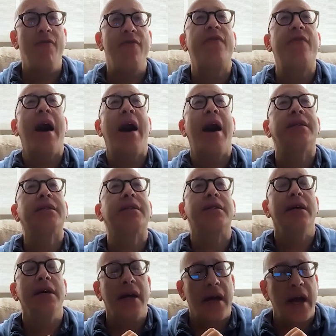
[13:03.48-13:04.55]
vast
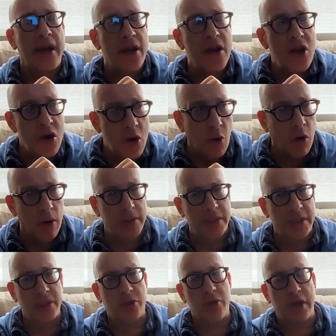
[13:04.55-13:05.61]
and enormous
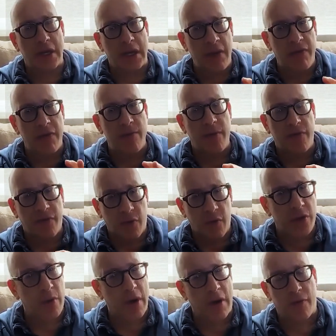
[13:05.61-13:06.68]
history, and even before
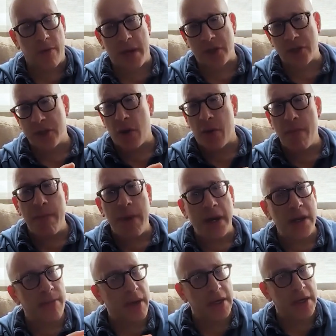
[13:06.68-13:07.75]
the Reformation, there are
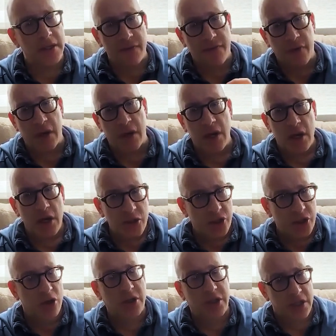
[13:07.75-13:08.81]
many, many different
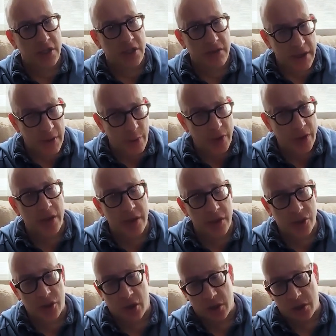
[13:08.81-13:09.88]
churches within the
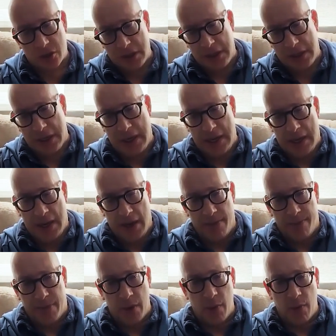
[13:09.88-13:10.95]
church.
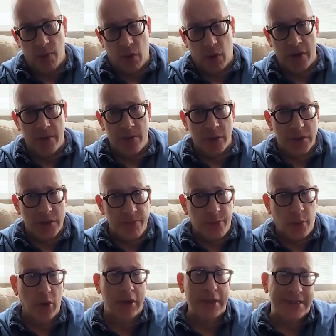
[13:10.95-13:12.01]
But one of the most
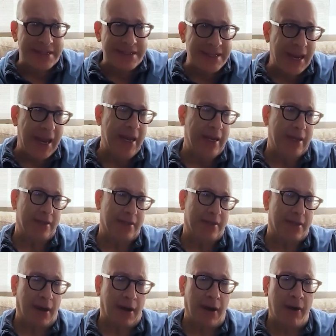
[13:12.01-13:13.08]
important
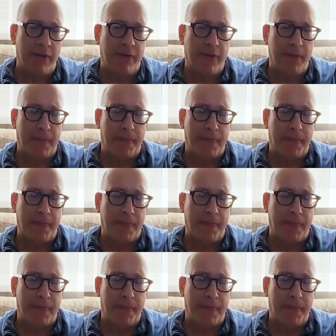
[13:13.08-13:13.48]
tenets of